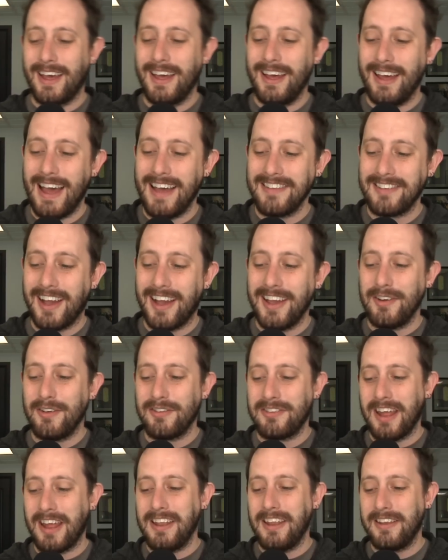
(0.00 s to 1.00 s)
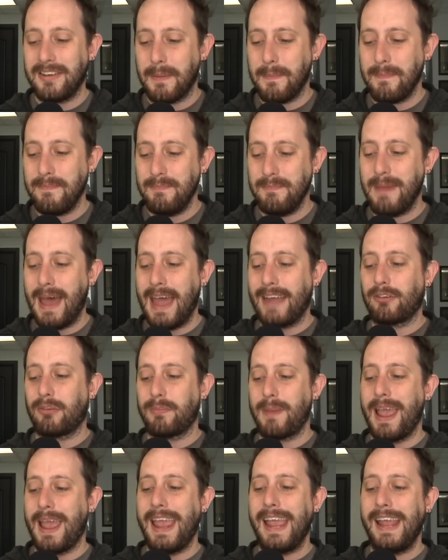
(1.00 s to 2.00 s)
Uh, as I understand it, Max
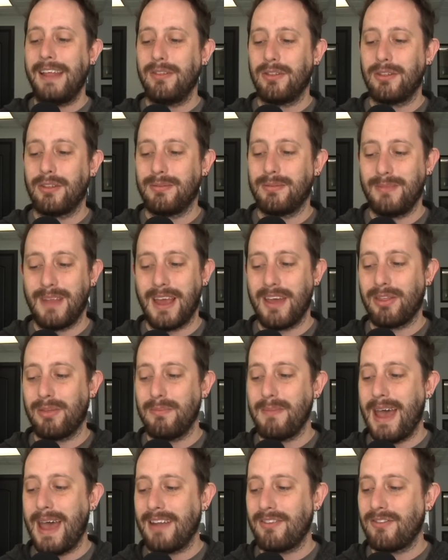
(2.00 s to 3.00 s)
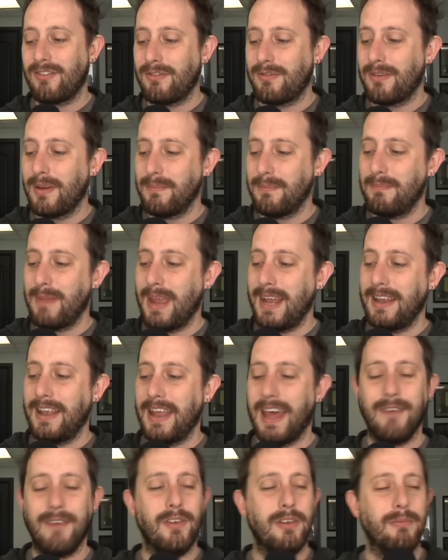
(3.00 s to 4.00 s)
Payne Deathmatch Made in
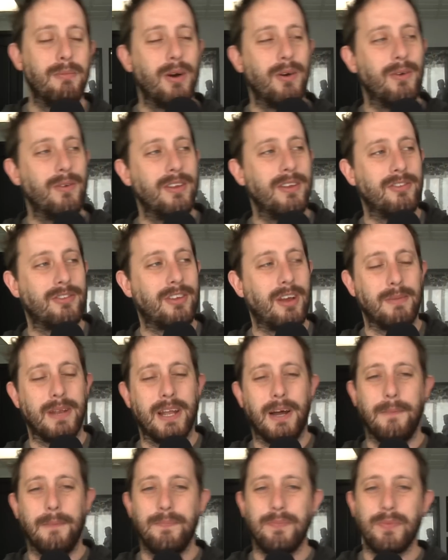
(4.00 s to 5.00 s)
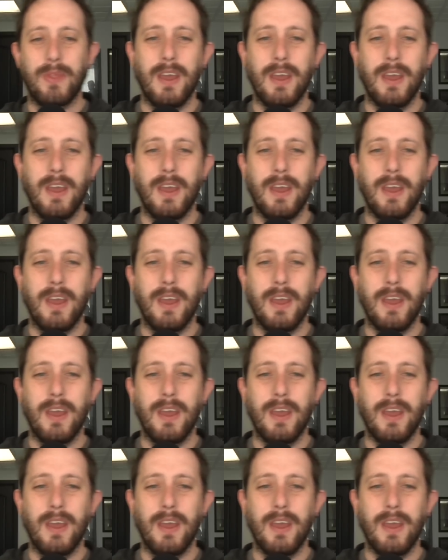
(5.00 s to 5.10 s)
Heaven mode is coming out.